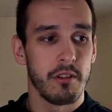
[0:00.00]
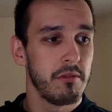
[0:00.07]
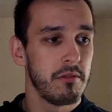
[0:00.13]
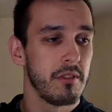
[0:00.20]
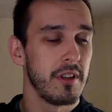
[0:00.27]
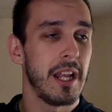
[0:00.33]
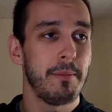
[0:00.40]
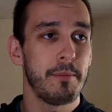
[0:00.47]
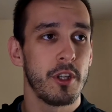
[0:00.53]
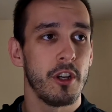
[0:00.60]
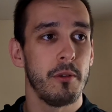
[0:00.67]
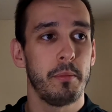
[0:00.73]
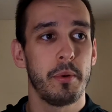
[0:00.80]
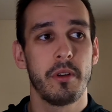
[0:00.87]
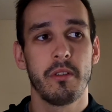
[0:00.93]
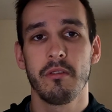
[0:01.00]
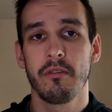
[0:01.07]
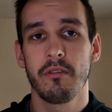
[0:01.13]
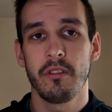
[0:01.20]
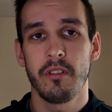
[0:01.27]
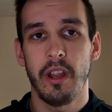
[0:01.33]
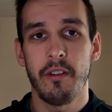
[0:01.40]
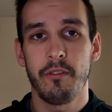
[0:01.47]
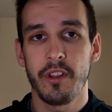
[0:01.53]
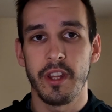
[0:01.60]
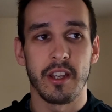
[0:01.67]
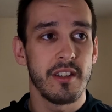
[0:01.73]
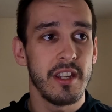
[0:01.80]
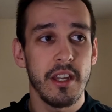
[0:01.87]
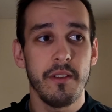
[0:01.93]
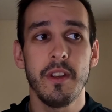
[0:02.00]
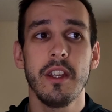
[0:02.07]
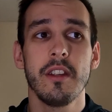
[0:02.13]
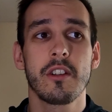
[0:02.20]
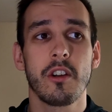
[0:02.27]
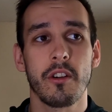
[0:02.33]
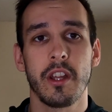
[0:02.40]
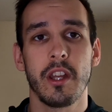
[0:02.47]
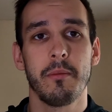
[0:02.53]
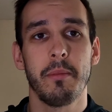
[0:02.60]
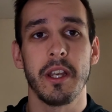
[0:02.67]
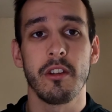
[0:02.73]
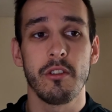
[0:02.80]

laptop, everything, TV's gone in the bin.